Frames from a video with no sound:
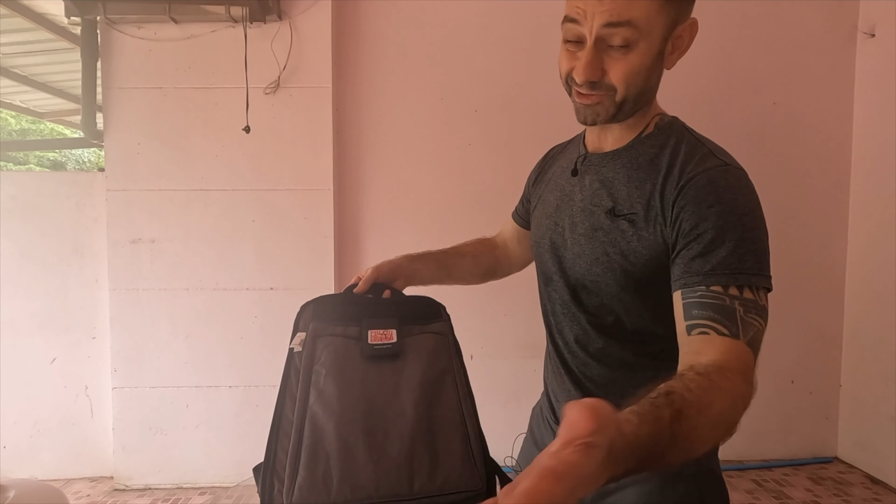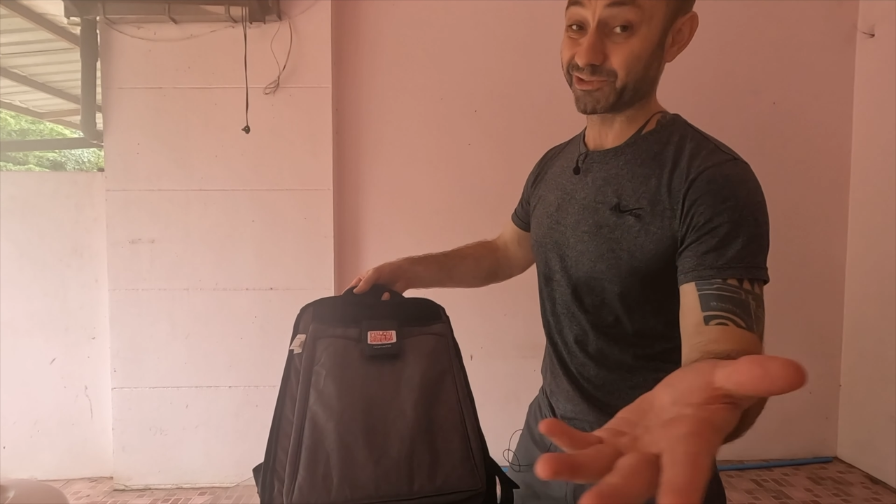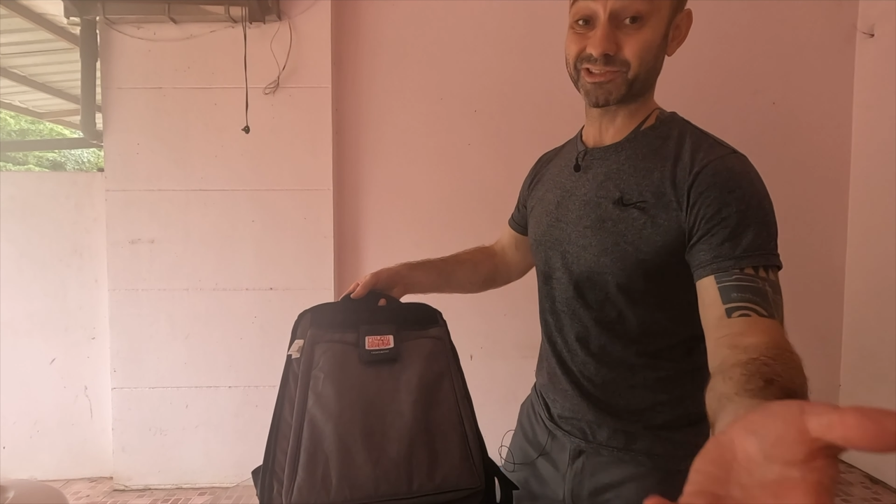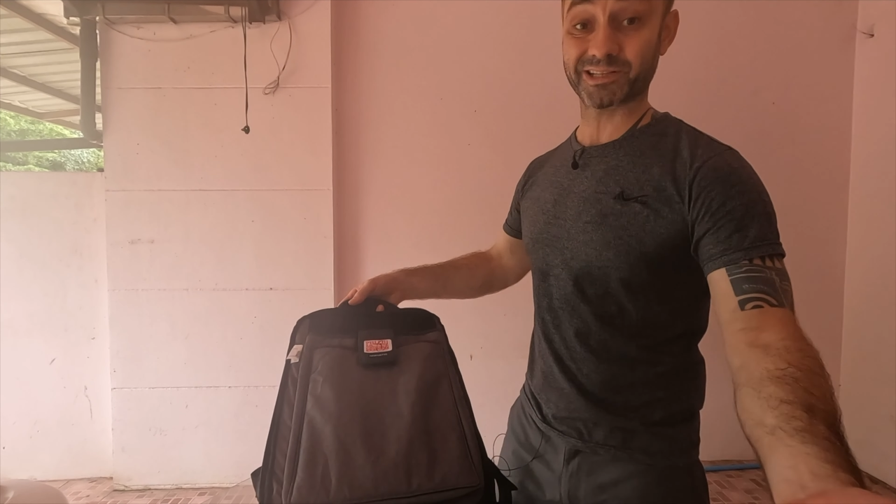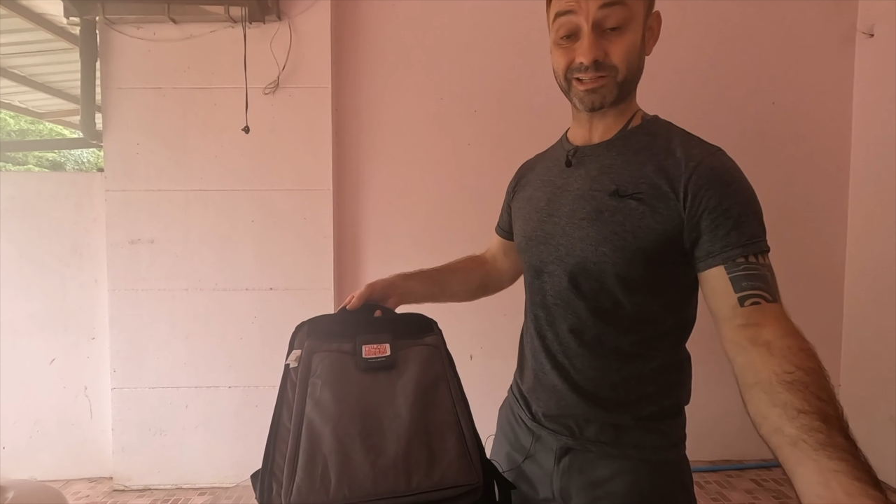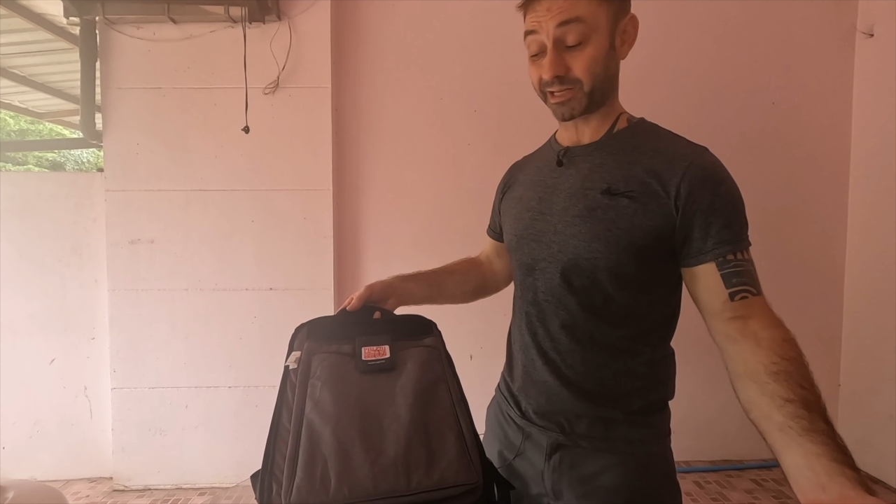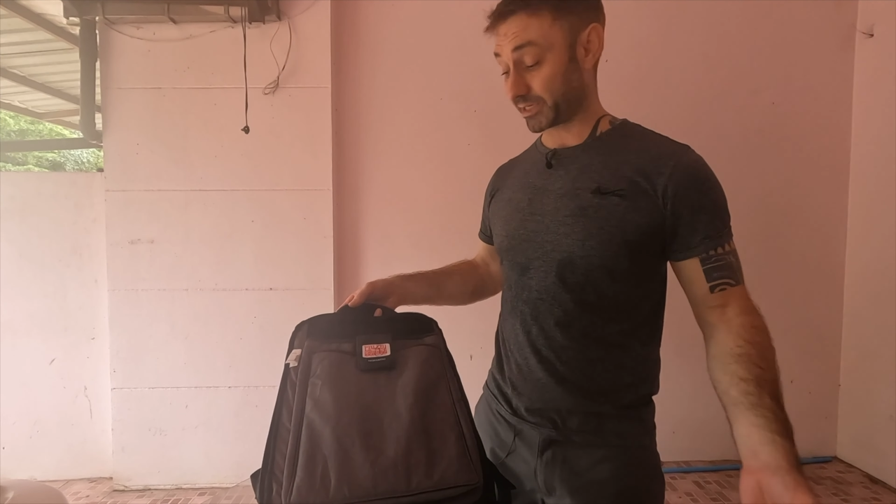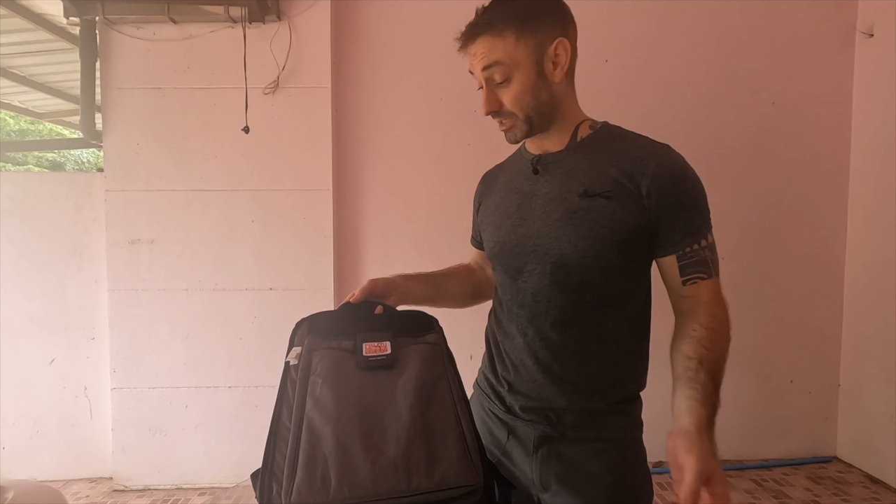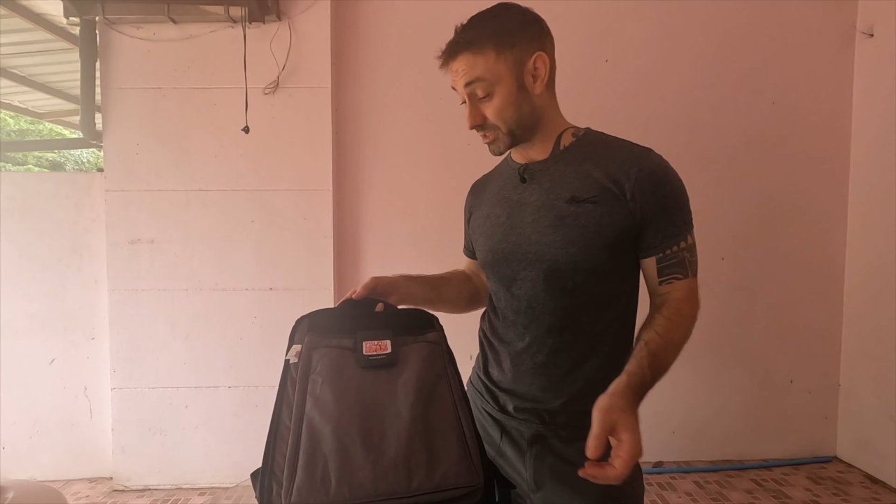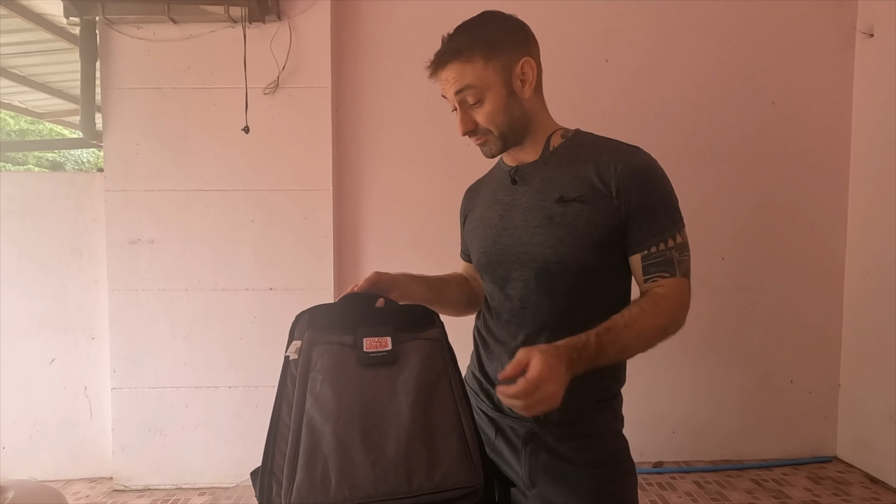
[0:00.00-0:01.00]
use it, I
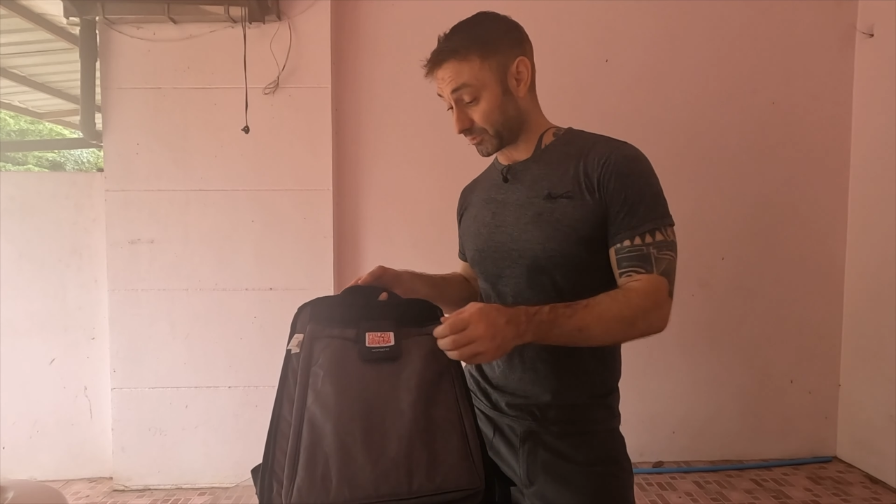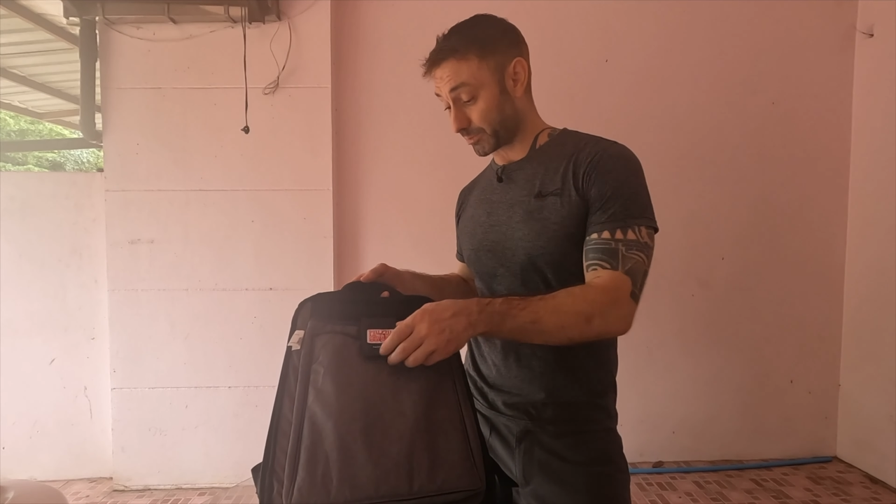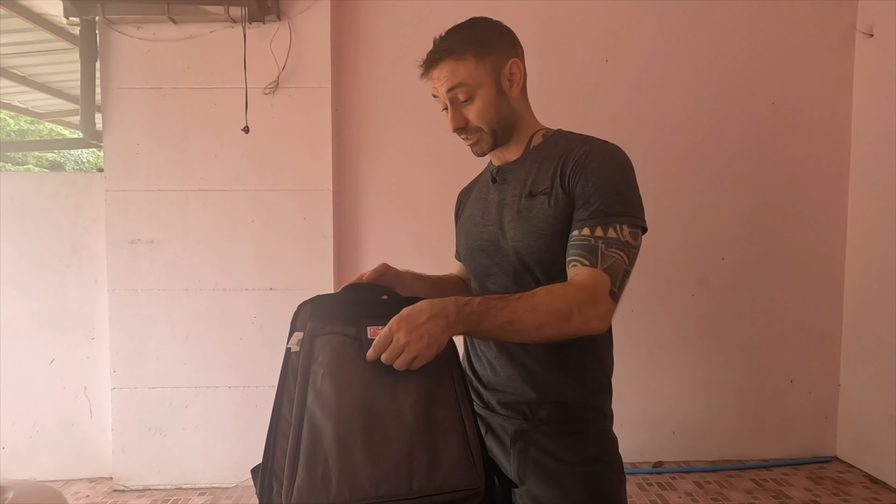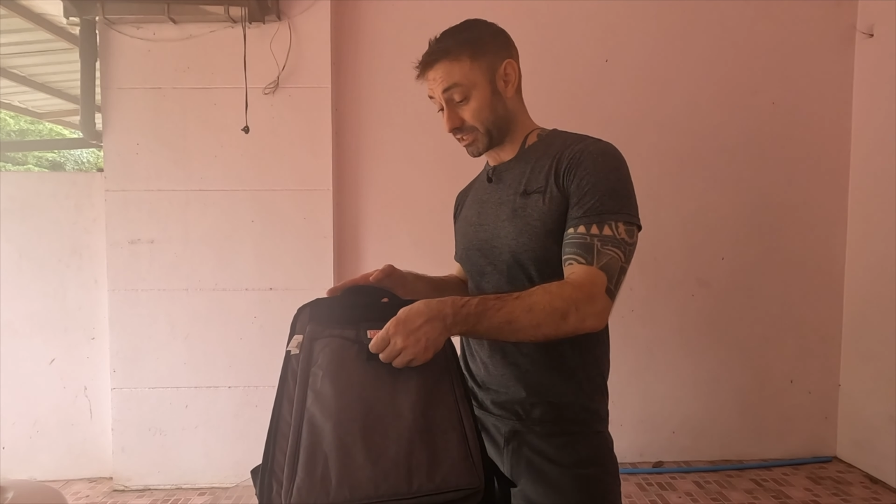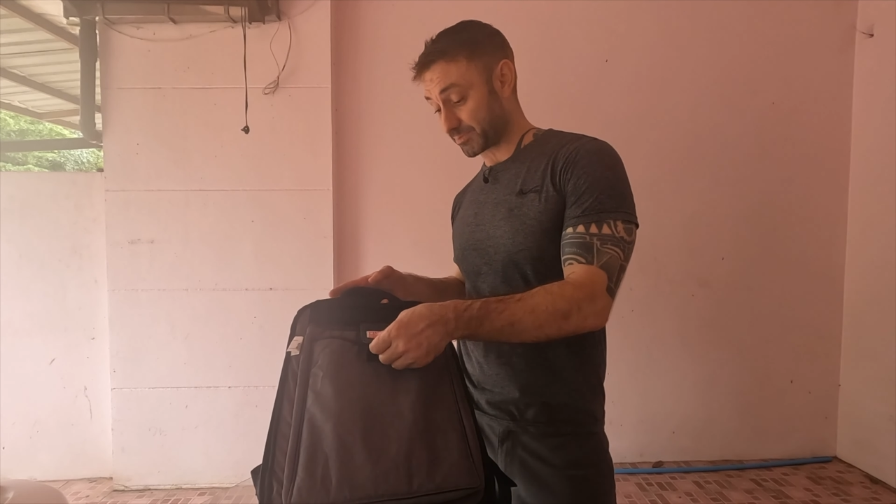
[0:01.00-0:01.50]
guess, if you're buying this